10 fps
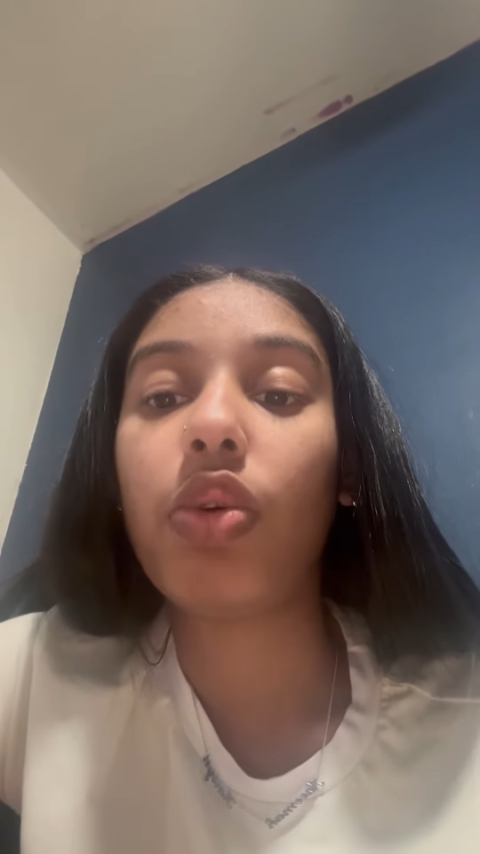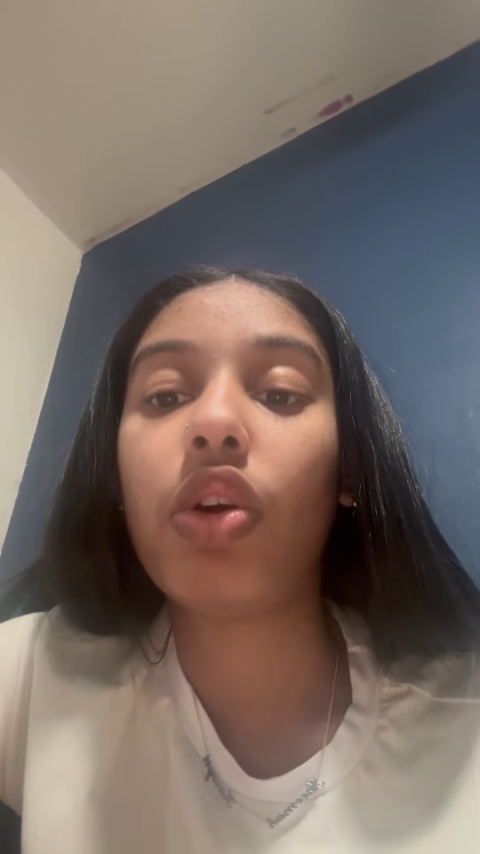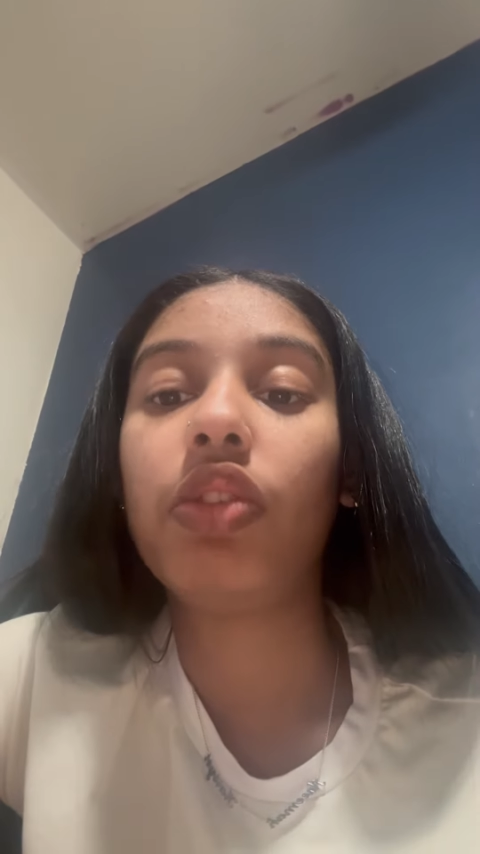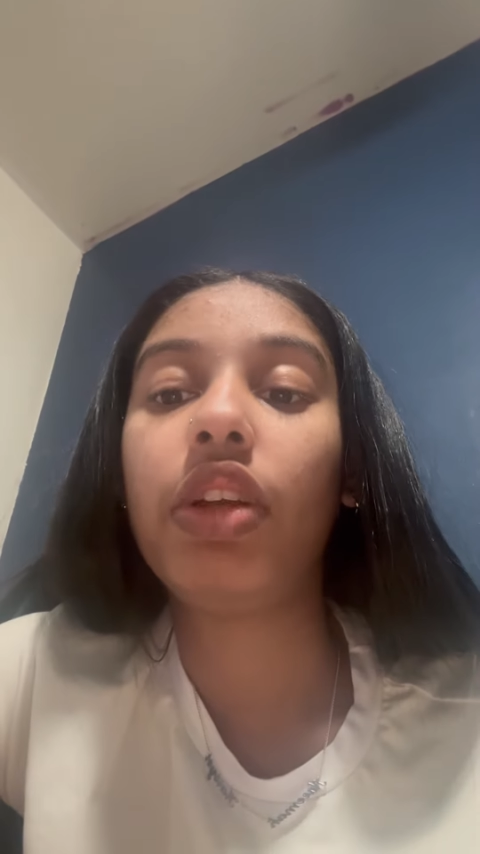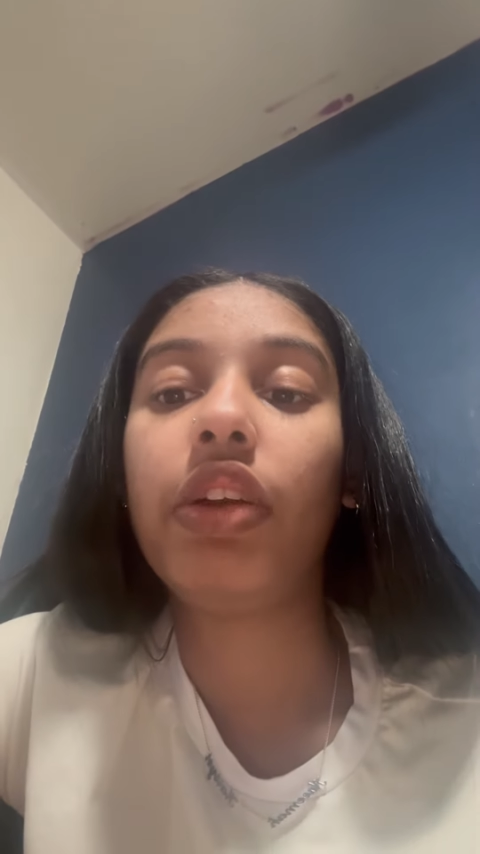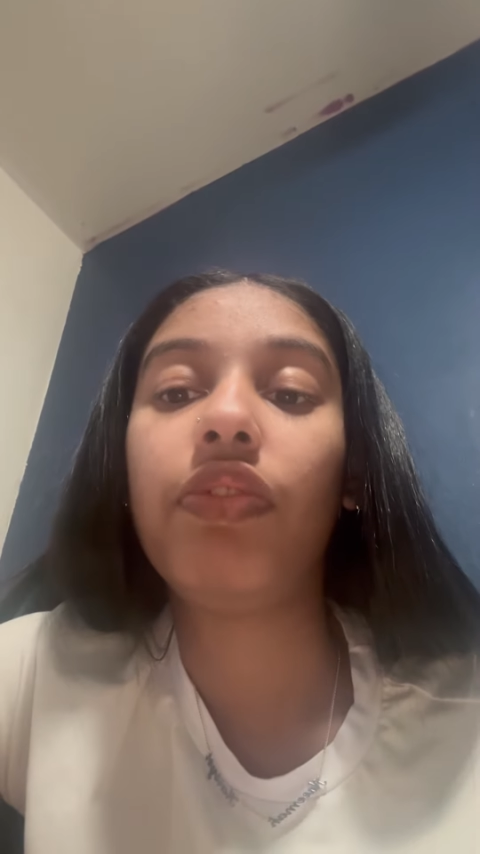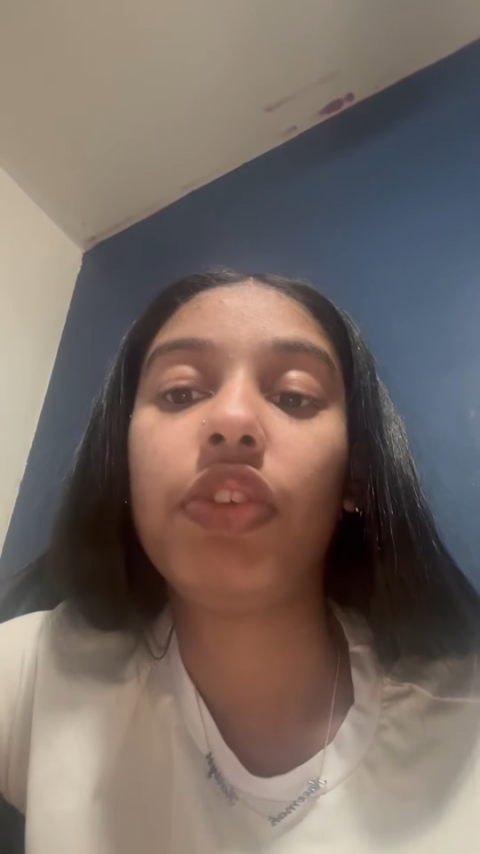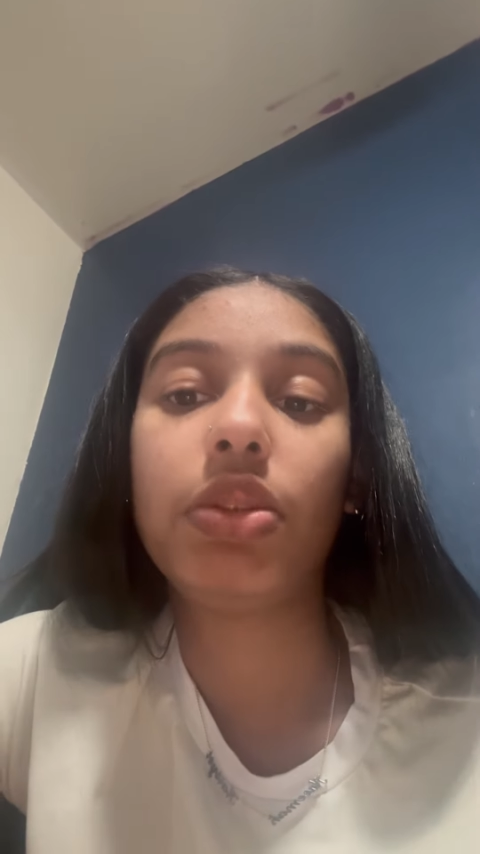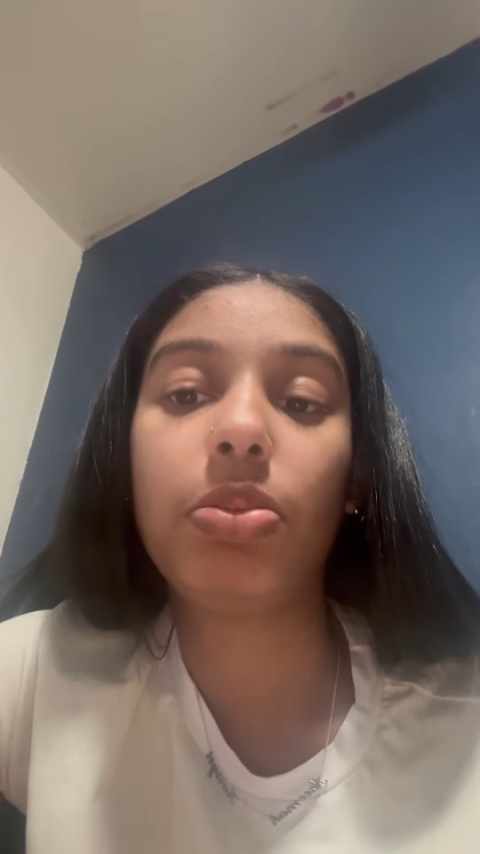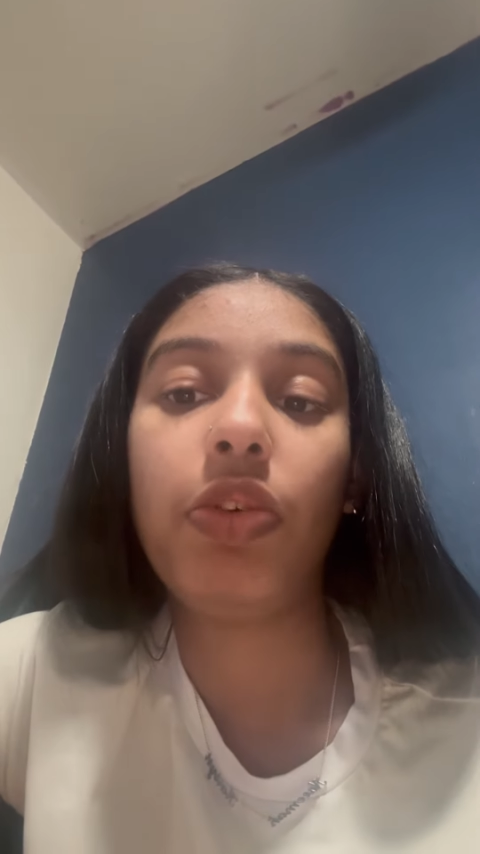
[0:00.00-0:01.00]
often
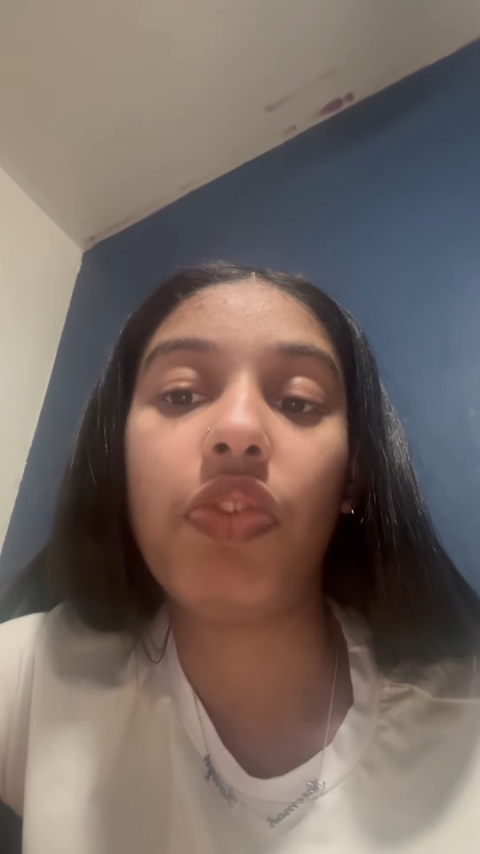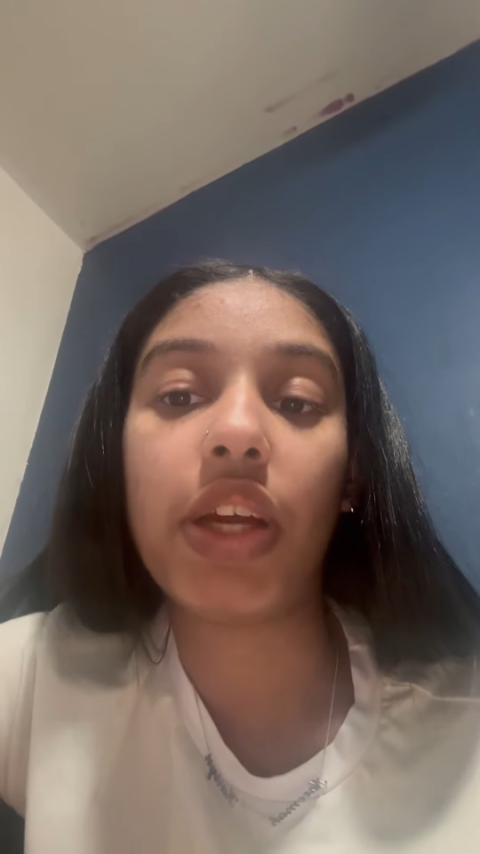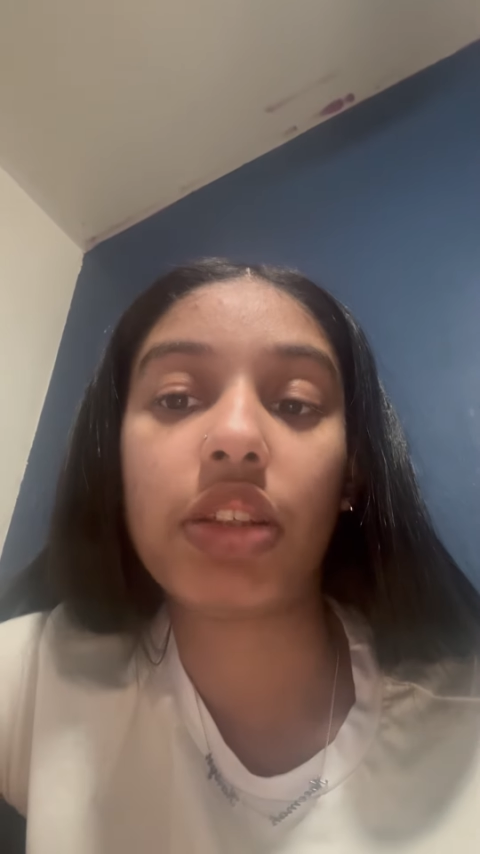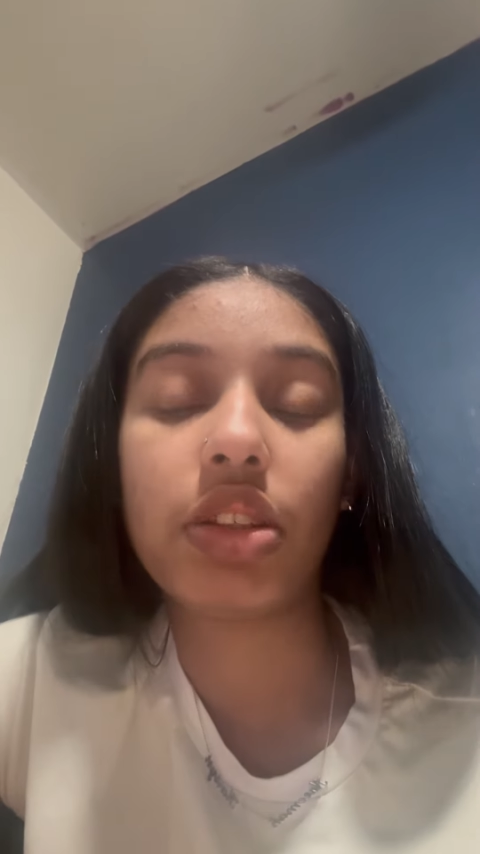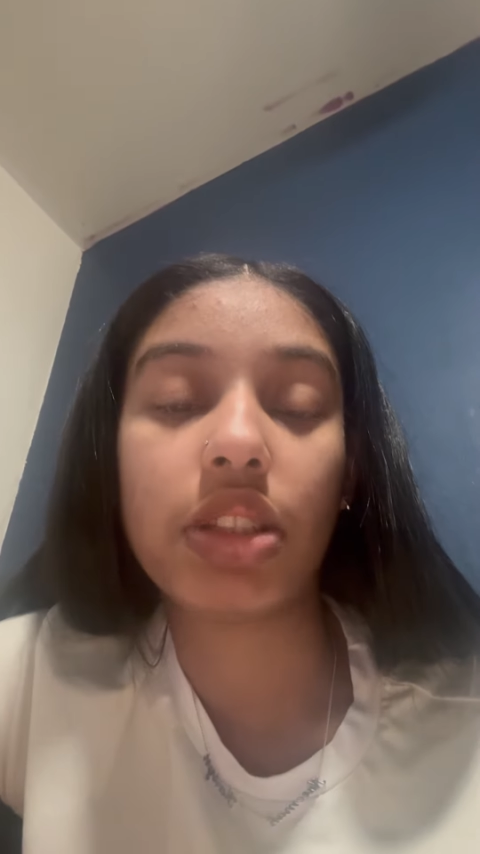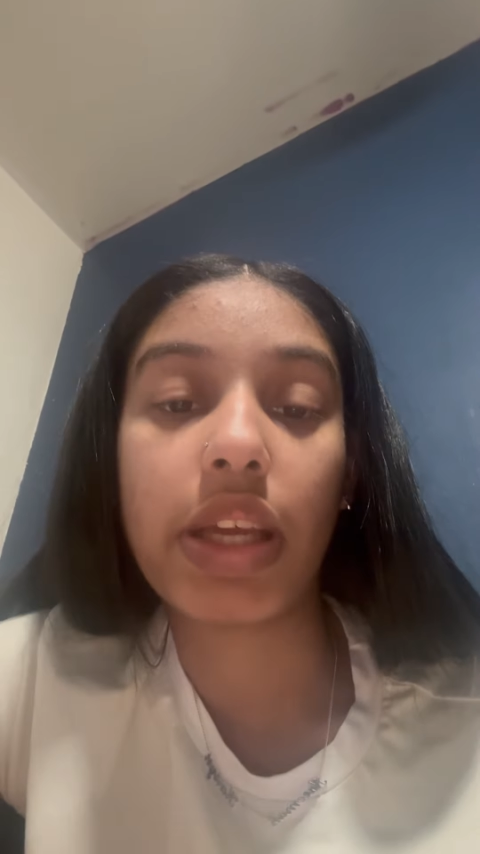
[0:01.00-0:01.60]
invisible factors